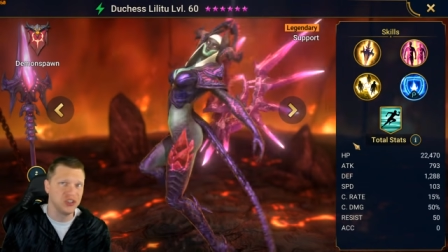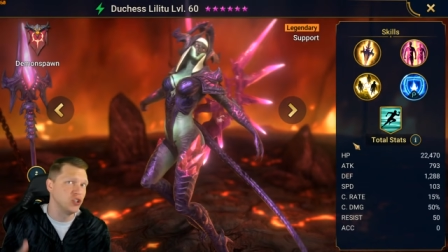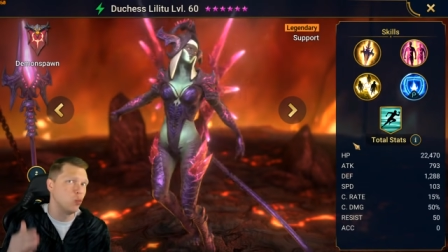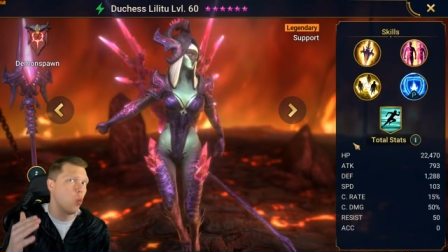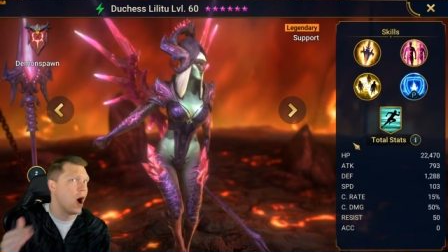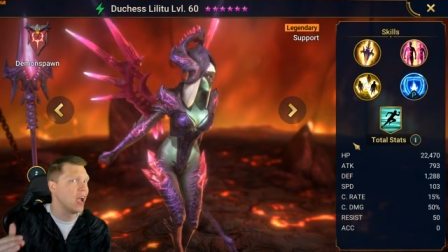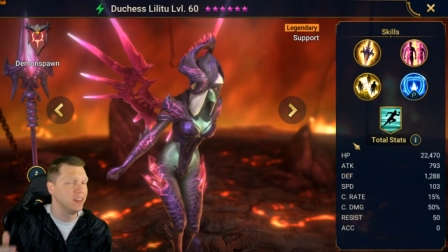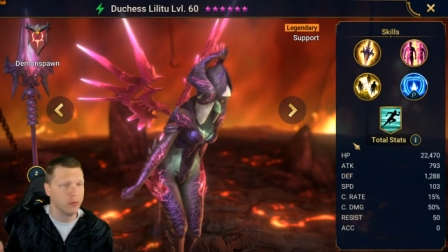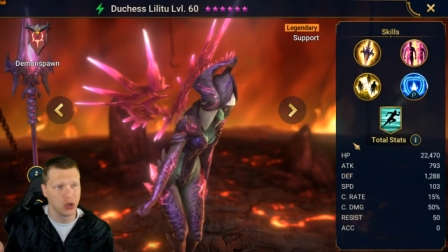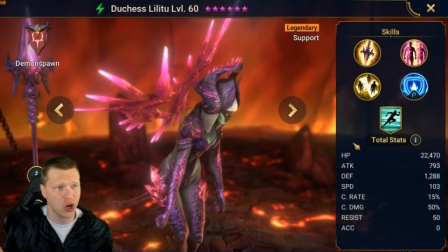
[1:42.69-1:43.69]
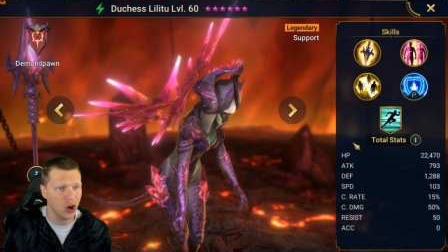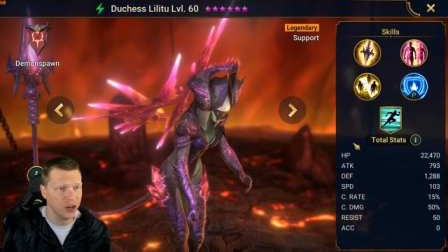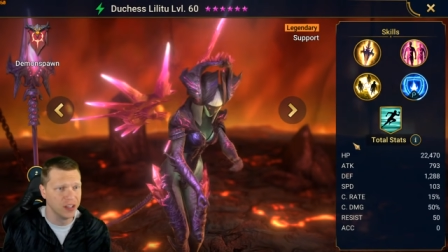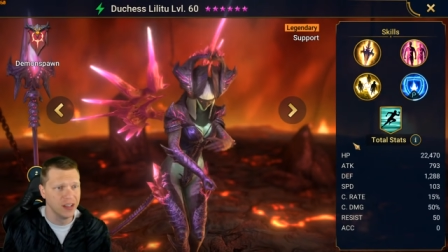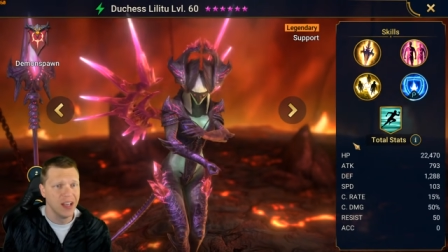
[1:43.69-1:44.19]
She's widely
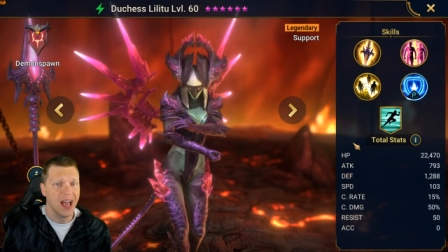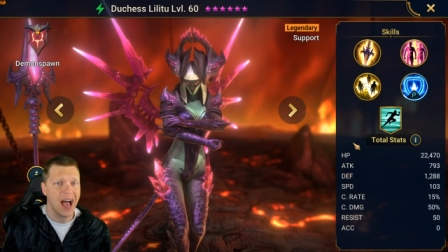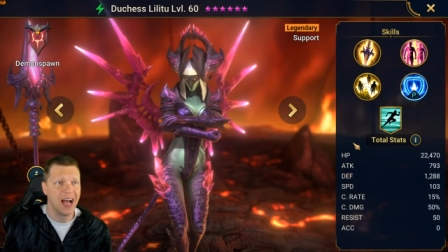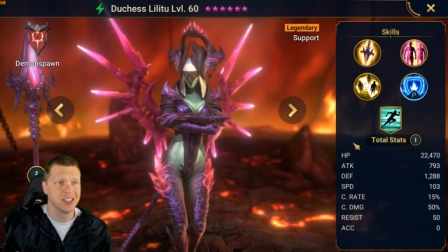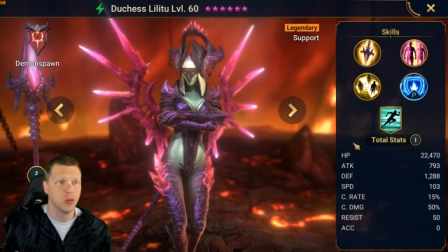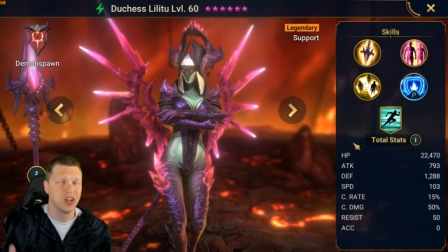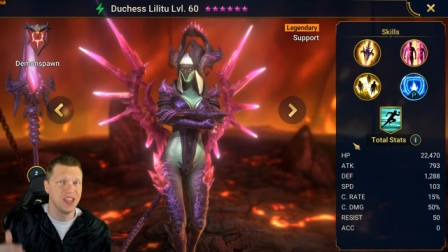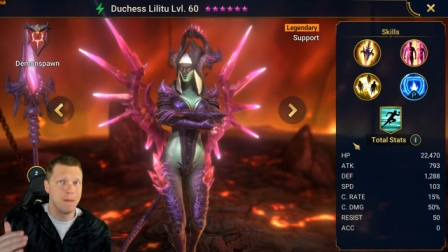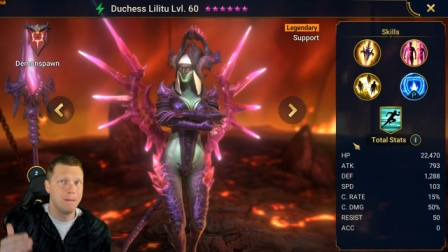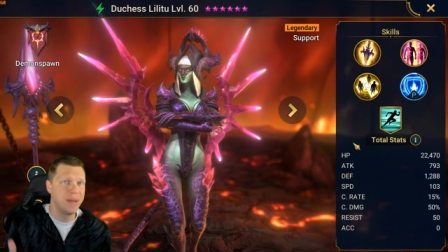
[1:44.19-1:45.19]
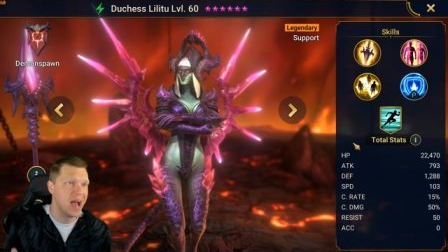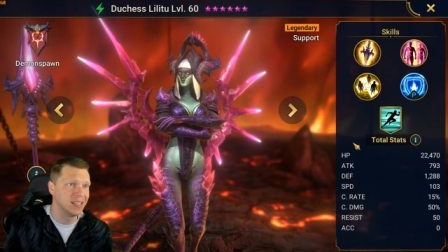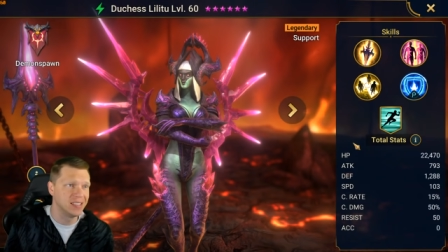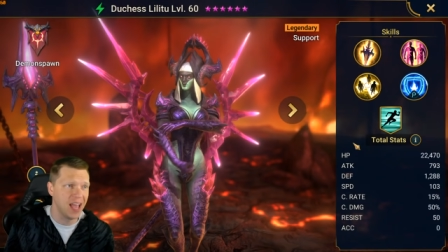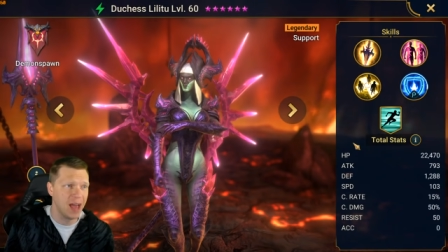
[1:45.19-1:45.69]
regarded as one of the
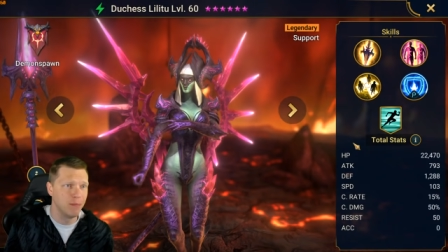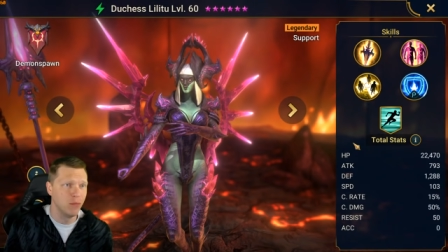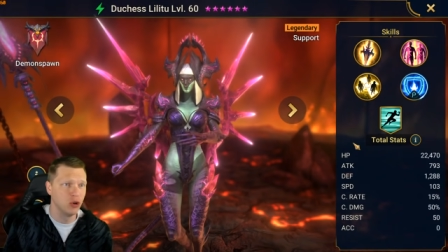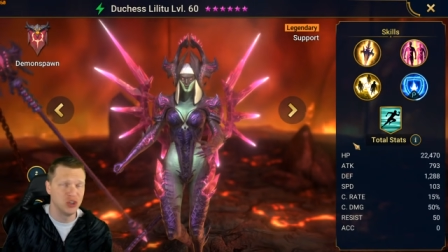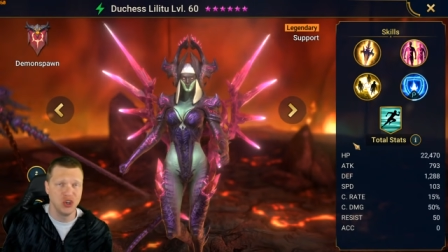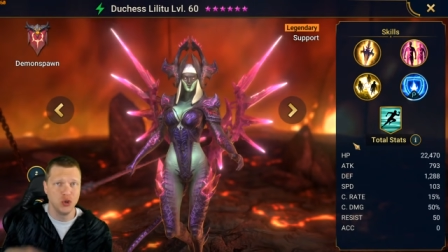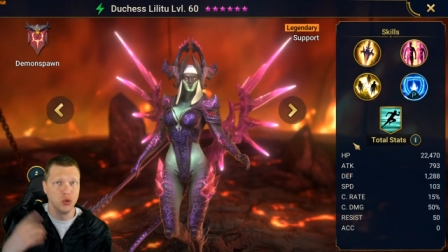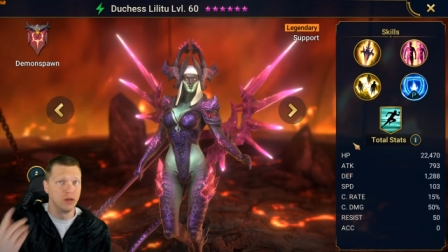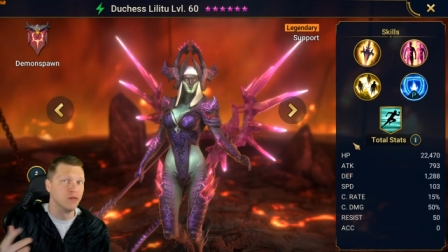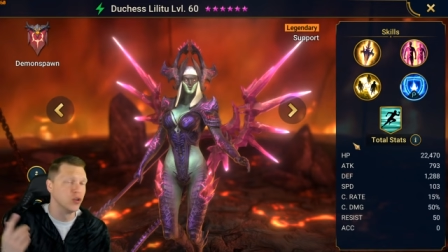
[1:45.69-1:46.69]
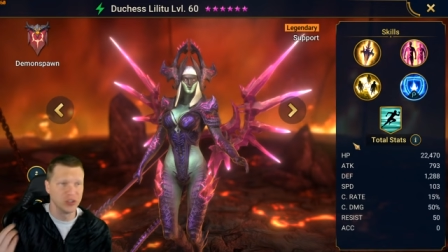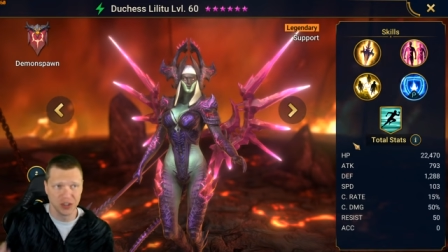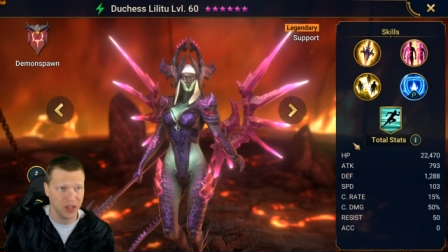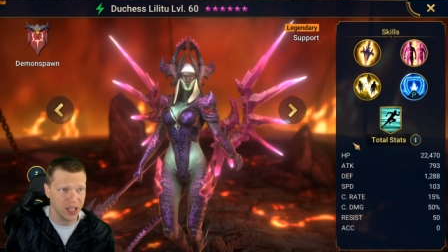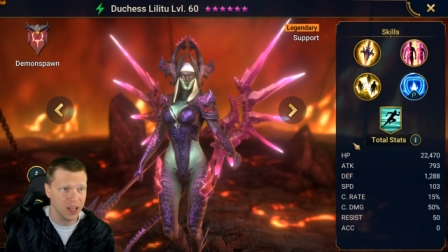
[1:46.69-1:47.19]
best and most
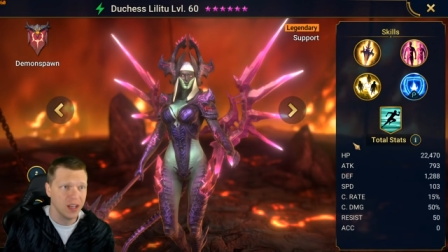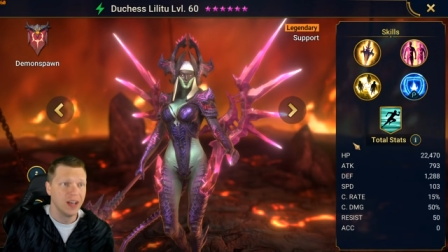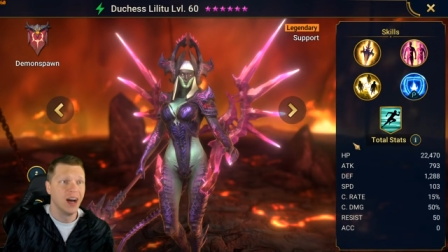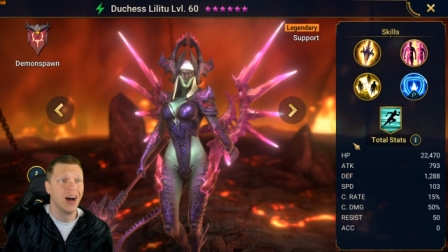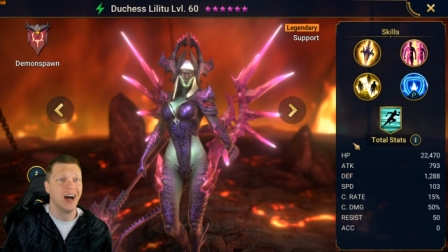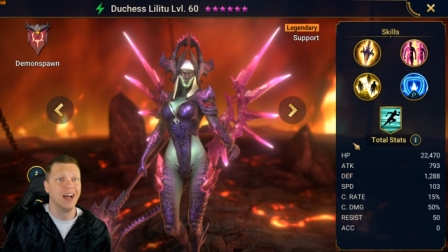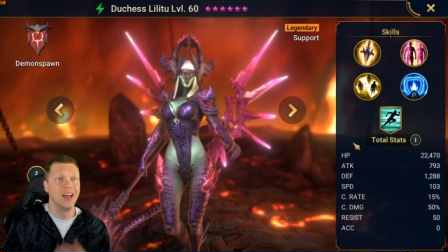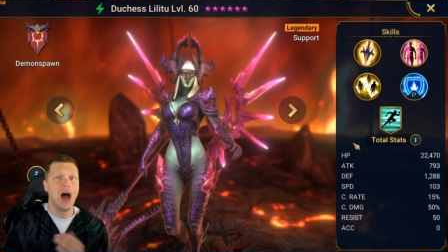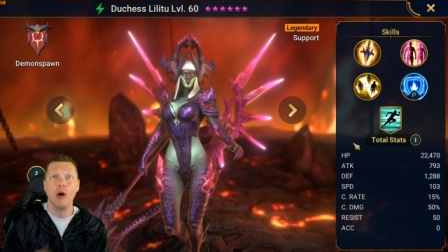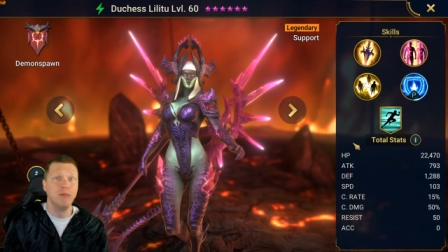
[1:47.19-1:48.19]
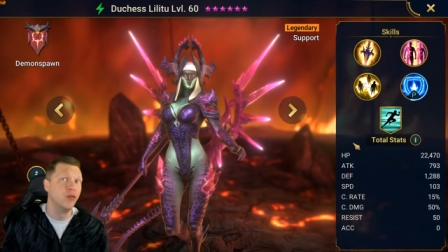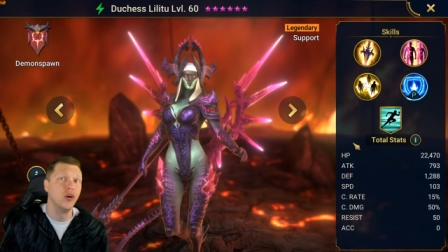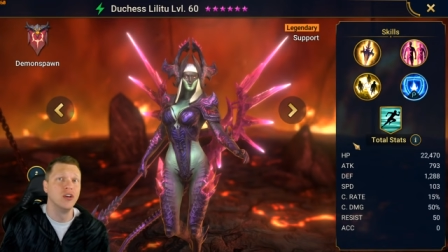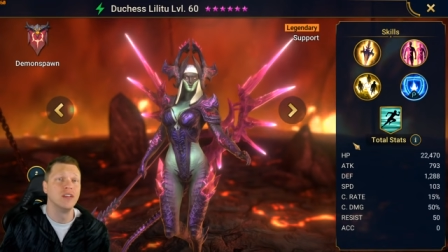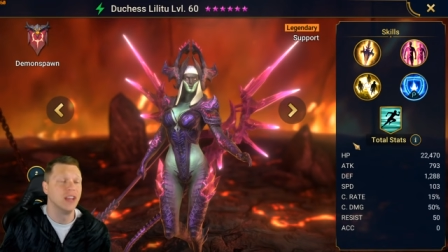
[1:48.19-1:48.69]
universally uh,
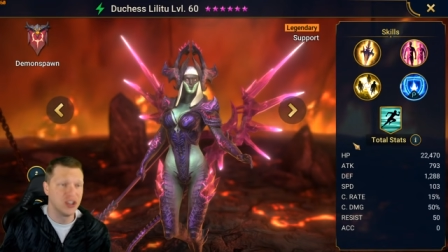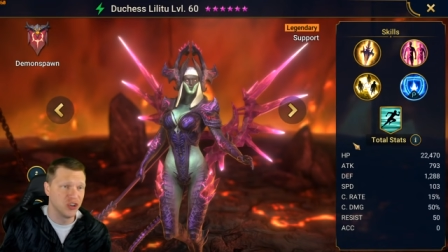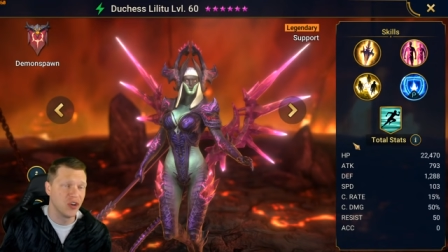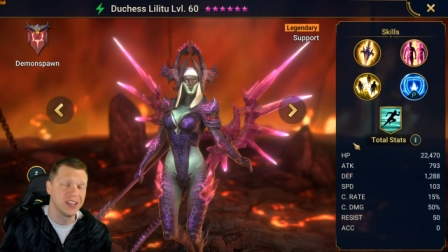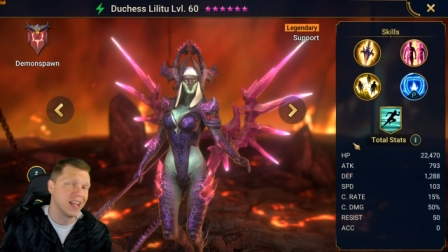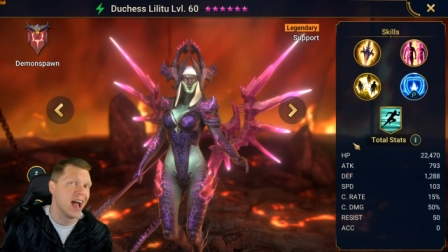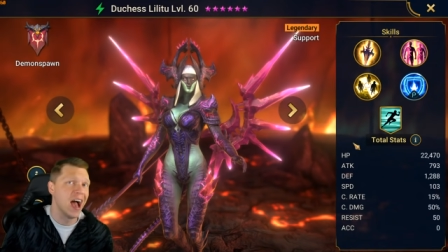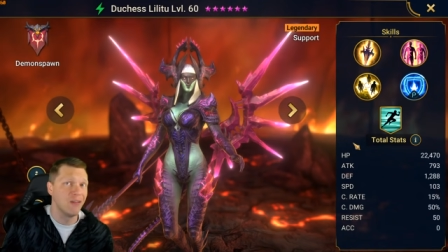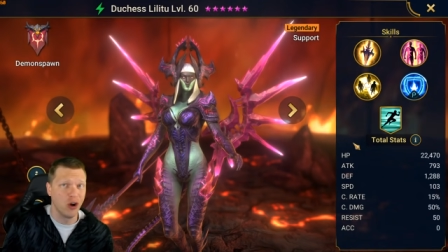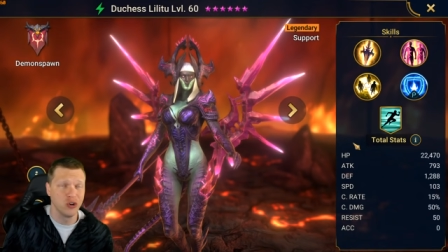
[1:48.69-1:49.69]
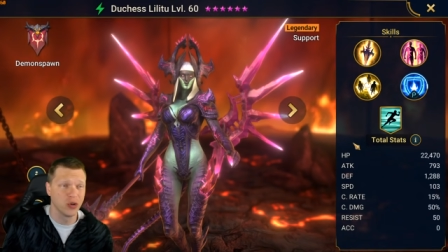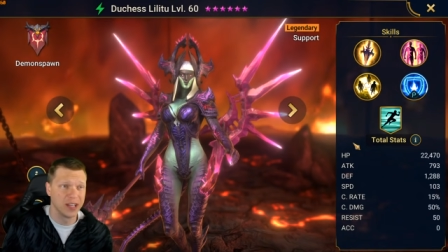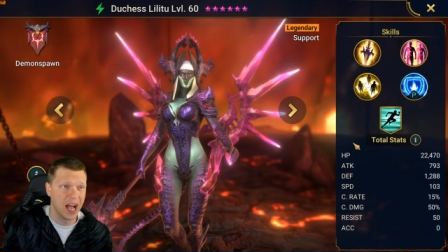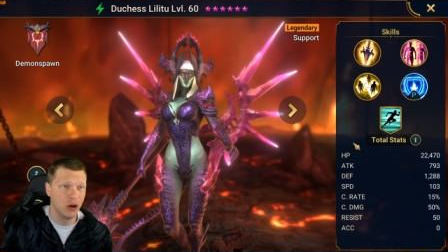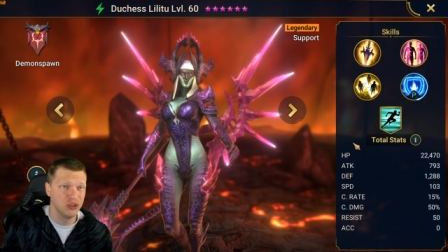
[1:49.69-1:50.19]
helpful legendaries to have on your
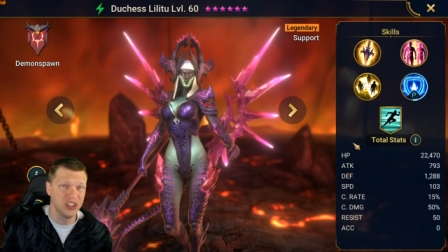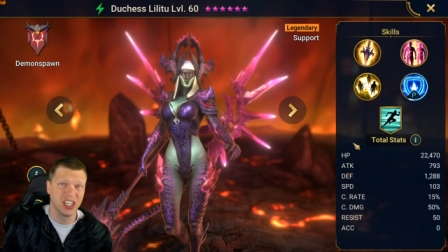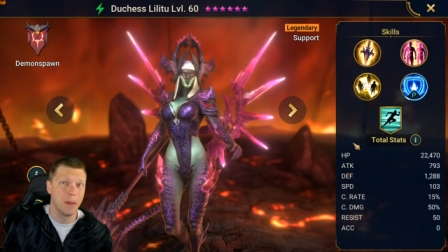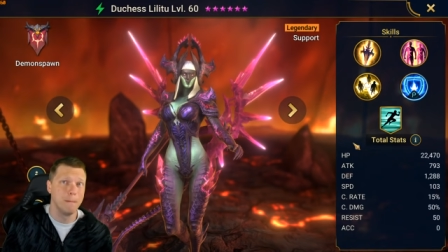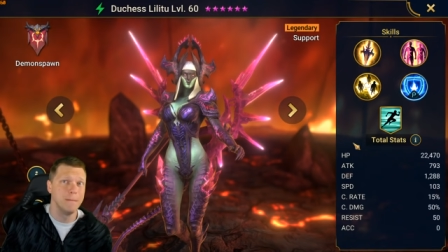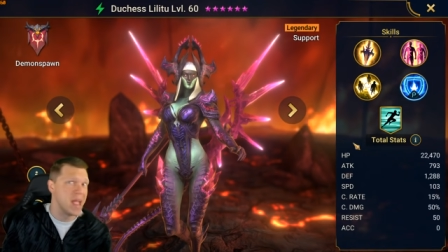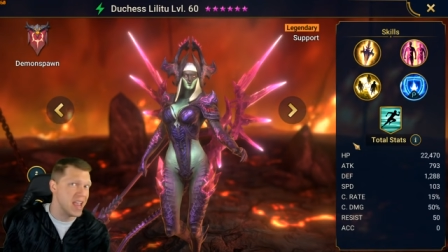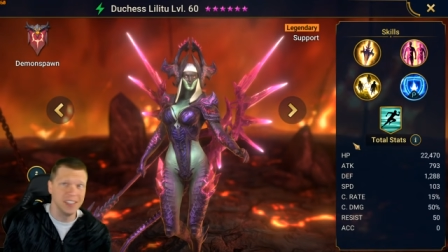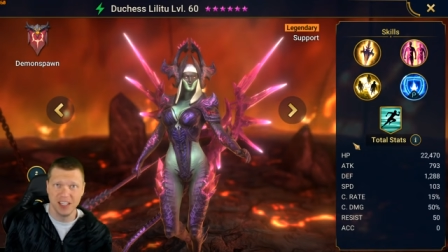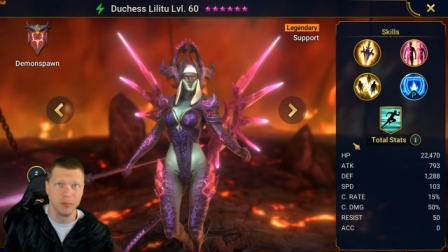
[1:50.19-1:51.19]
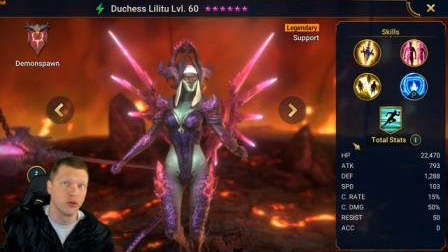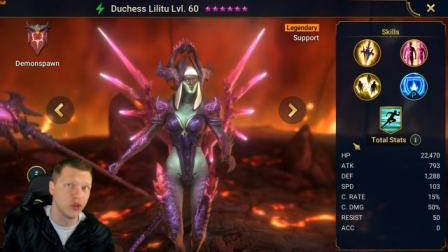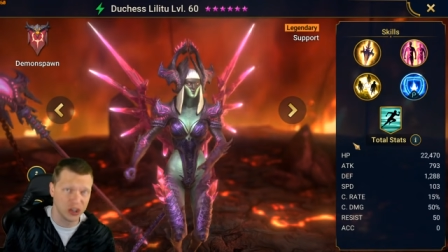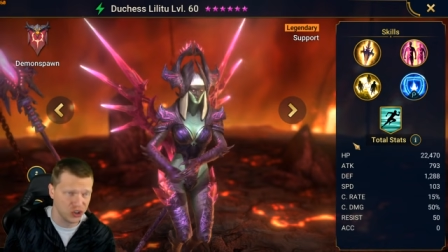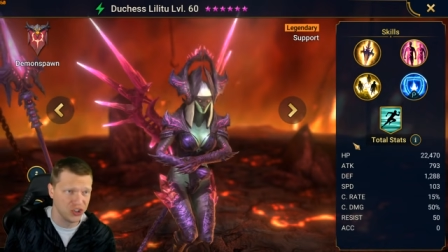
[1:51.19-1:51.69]
account. She's an amazing
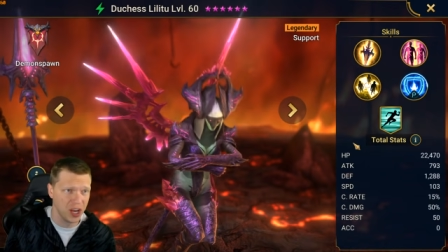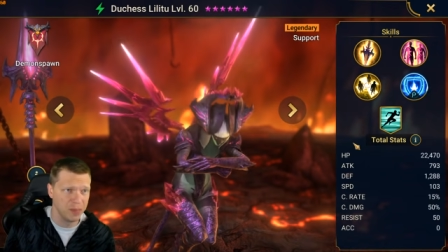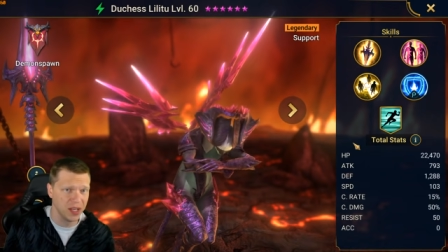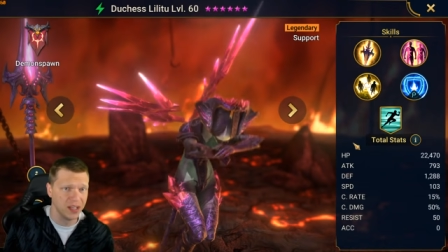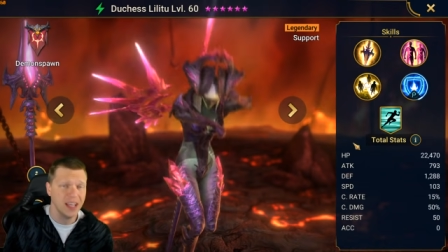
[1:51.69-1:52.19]
progression champion.